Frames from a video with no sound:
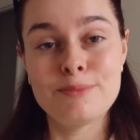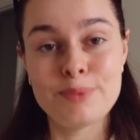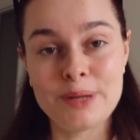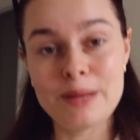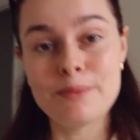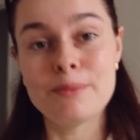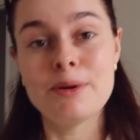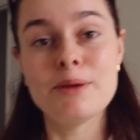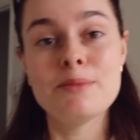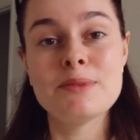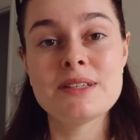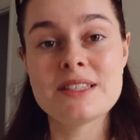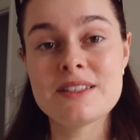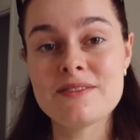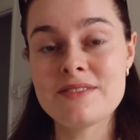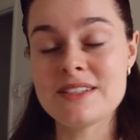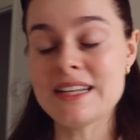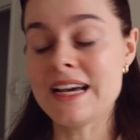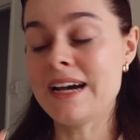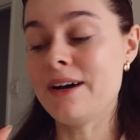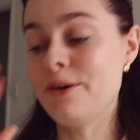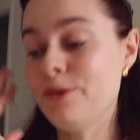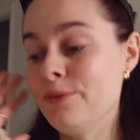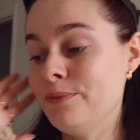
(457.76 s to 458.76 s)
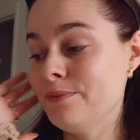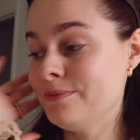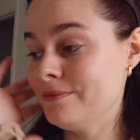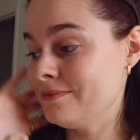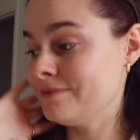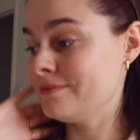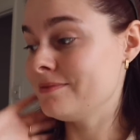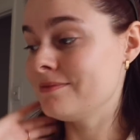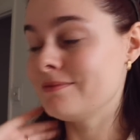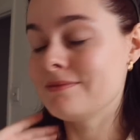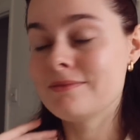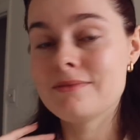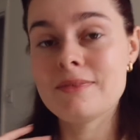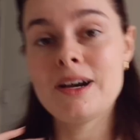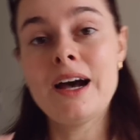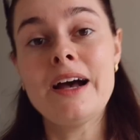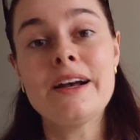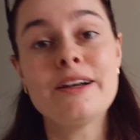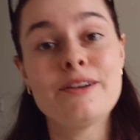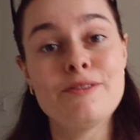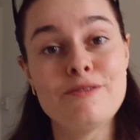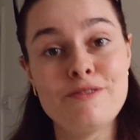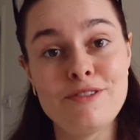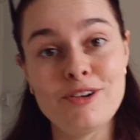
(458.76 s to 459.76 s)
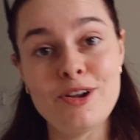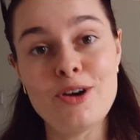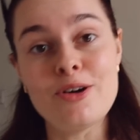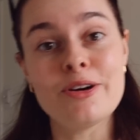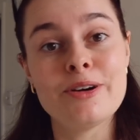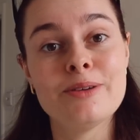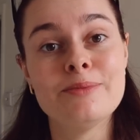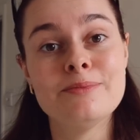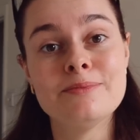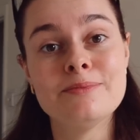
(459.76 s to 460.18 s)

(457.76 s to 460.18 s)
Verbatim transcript: But in moments of doubt, I can vlog.